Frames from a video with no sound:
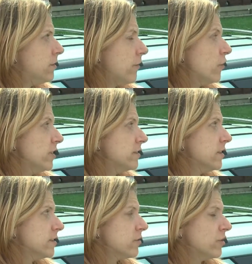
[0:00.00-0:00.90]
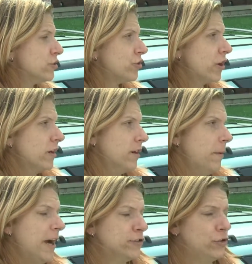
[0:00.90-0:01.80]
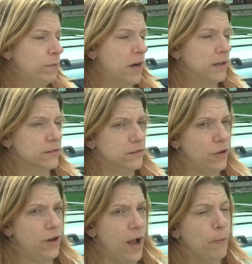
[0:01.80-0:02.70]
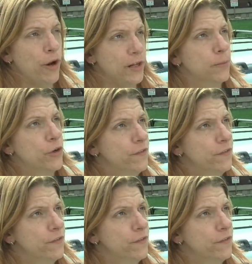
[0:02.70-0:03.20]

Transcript: several incidents on the street in the past two months. So yeah, I'm ready to